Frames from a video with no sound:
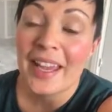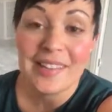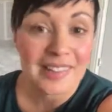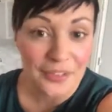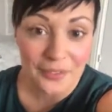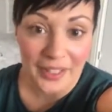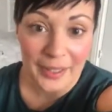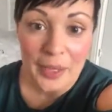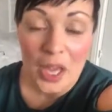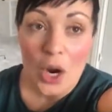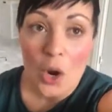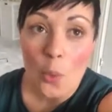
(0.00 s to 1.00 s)
it's lovely.
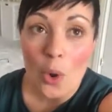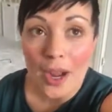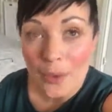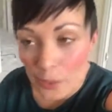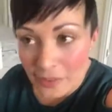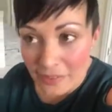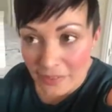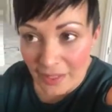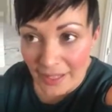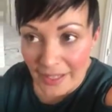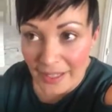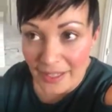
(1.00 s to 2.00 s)
What I would
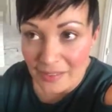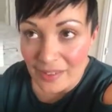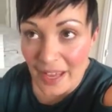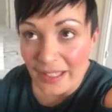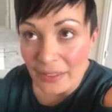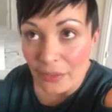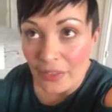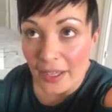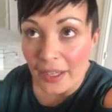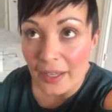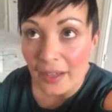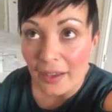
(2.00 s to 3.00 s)
say is
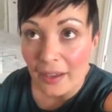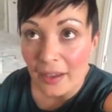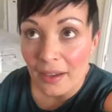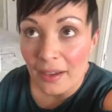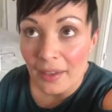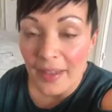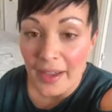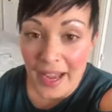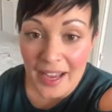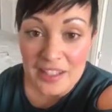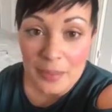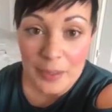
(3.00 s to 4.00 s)
anything that
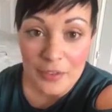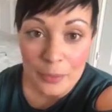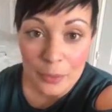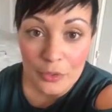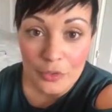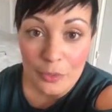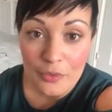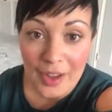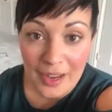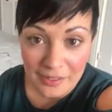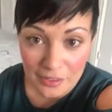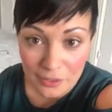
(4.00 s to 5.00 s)
has to be removed with
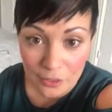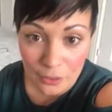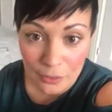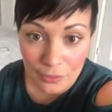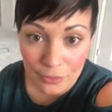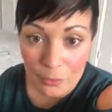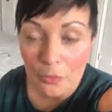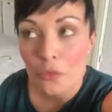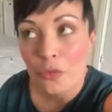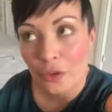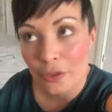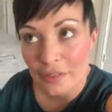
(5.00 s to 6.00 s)
acetone,
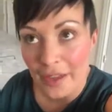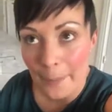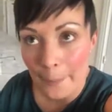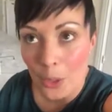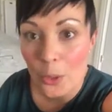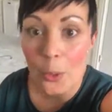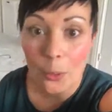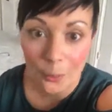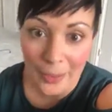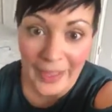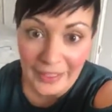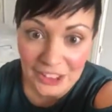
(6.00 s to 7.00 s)
for example,
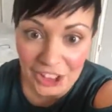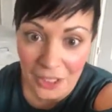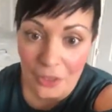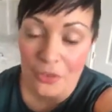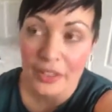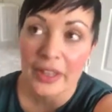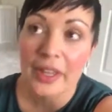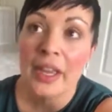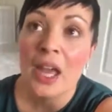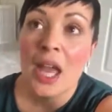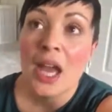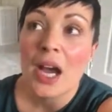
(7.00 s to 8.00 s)
any gel
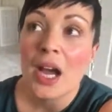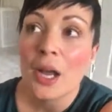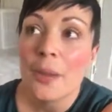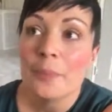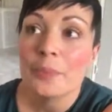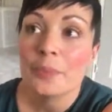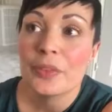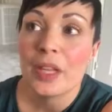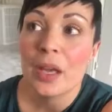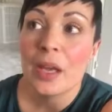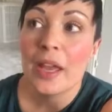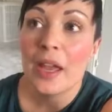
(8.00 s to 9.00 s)
really,
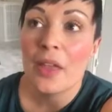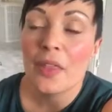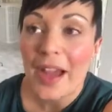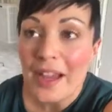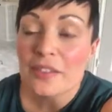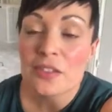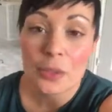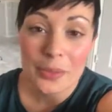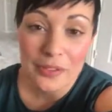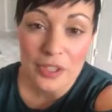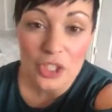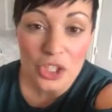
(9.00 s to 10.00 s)
the acetone
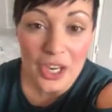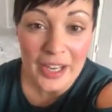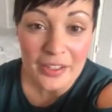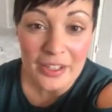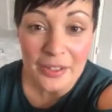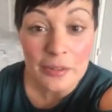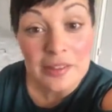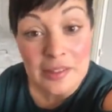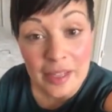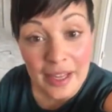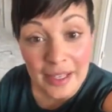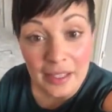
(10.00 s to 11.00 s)
is going to dry your nails
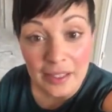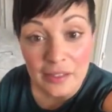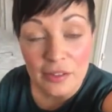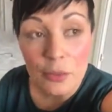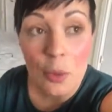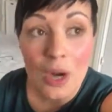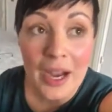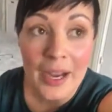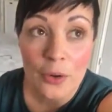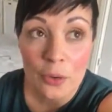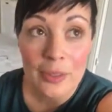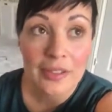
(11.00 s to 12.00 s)
slightly. So what
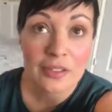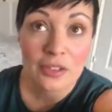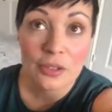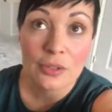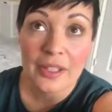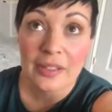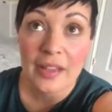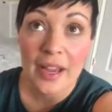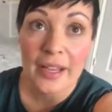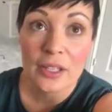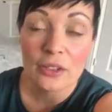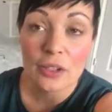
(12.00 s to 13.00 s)
I always do is
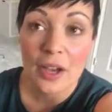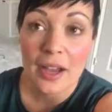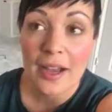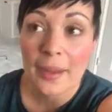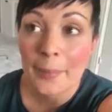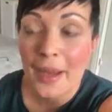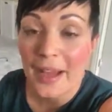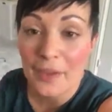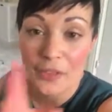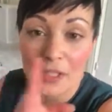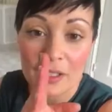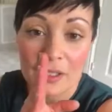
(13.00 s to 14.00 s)
I
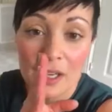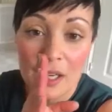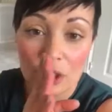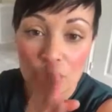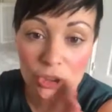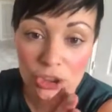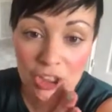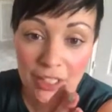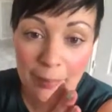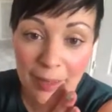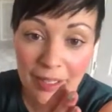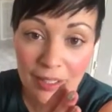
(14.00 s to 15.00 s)
have a
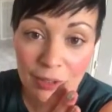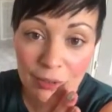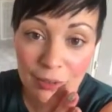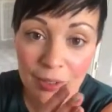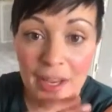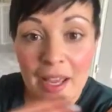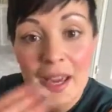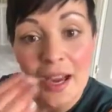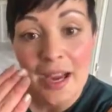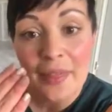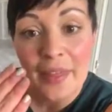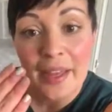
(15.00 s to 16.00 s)
Trushine manicure,
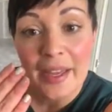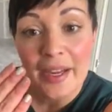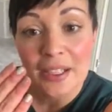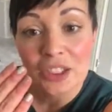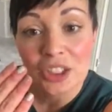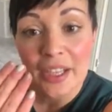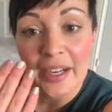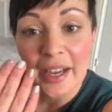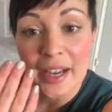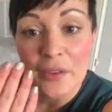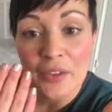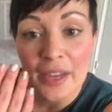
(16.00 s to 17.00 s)
and then I try and
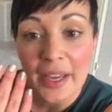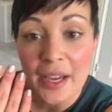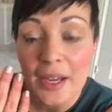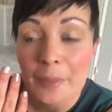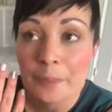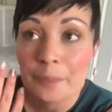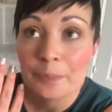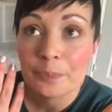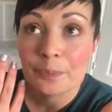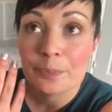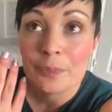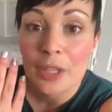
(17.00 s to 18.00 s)
have a
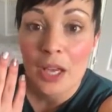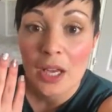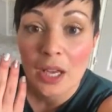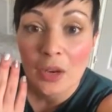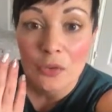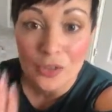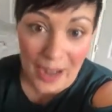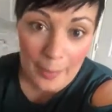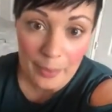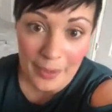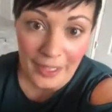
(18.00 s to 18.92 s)
wrap